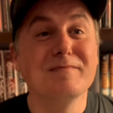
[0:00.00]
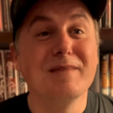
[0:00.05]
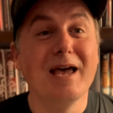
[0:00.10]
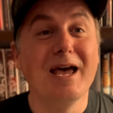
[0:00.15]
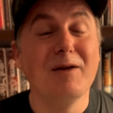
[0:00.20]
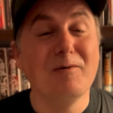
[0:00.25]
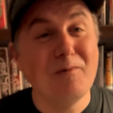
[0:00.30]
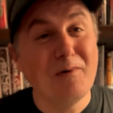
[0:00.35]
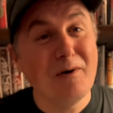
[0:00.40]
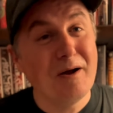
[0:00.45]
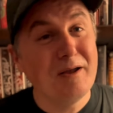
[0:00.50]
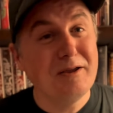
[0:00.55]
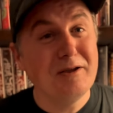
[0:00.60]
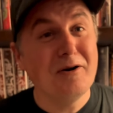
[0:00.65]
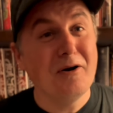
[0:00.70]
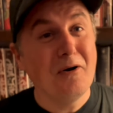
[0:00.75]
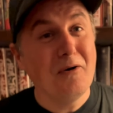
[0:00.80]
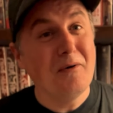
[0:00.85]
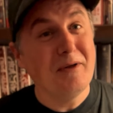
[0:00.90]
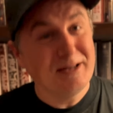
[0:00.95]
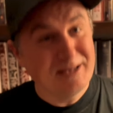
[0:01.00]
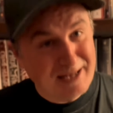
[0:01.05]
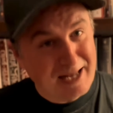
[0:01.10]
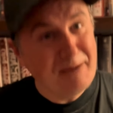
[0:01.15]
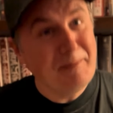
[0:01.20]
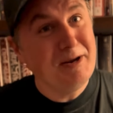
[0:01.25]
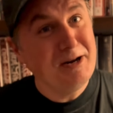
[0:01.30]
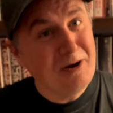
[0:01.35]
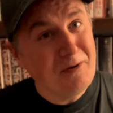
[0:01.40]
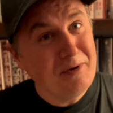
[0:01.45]
And you know, let
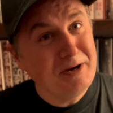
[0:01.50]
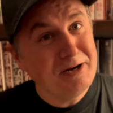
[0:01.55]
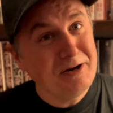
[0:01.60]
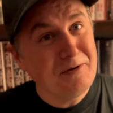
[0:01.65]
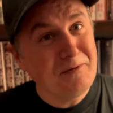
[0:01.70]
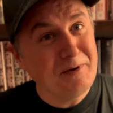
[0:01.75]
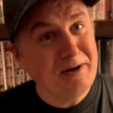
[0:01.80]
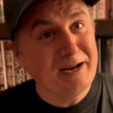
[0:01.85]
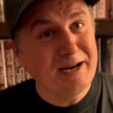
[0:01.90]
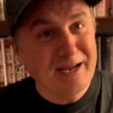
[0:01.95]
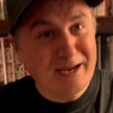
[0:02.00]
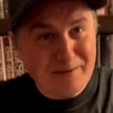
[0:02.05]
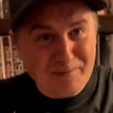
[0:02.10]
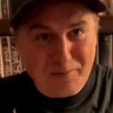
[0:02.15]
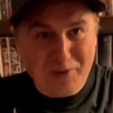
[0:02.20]
me know what you're reading.